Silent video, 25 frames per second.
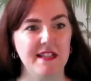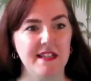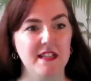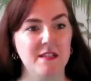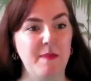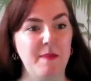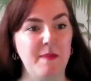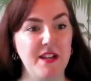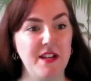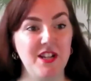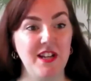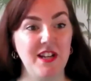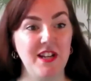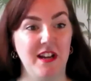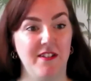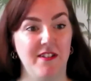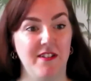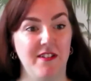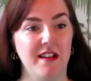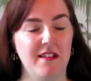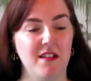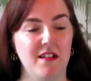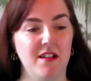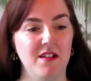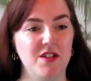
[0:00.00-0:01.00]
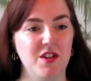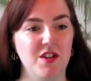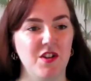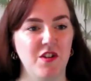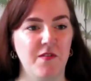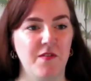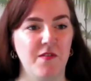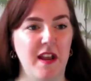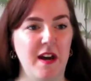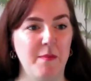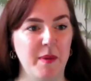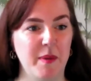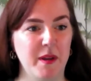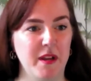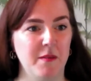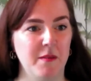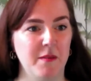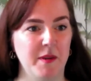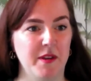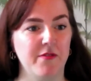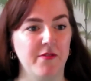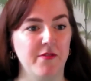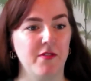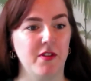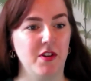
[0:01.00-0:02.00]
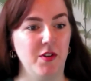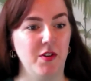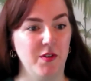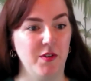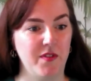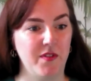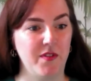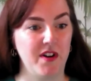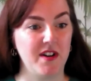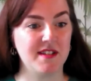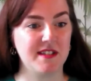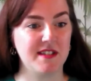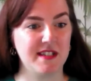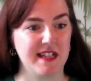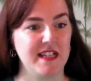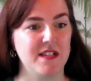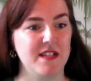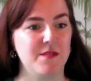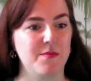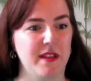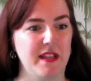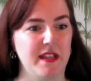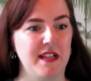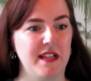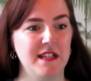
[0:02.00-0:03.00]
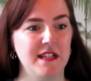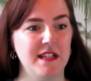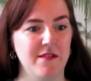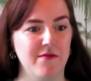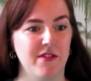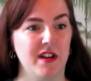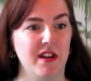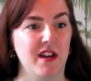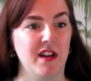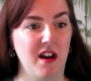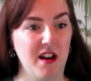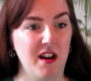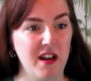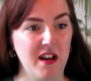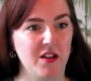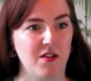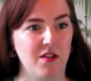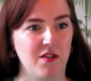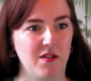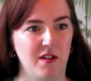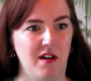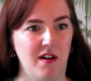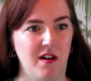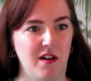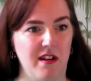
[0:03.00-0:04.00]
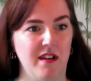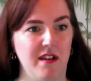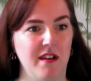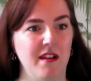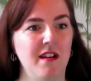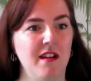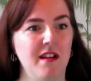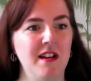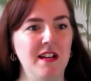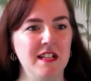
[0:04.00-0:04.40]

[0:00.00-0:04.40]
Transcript: especially I think those who've now been coming through universities where they're delivering learning online.